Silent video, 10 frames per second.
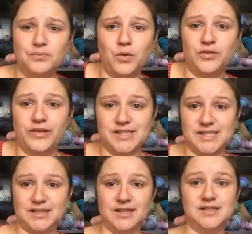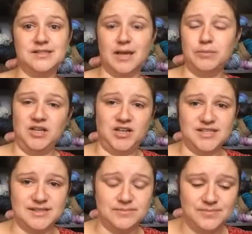with fixing things, that'd be
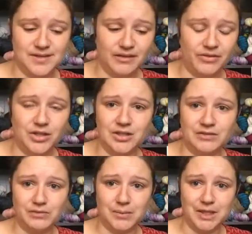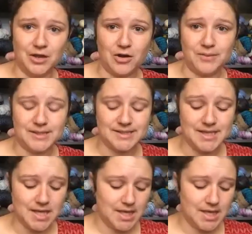awesome if you could leave them in the comments.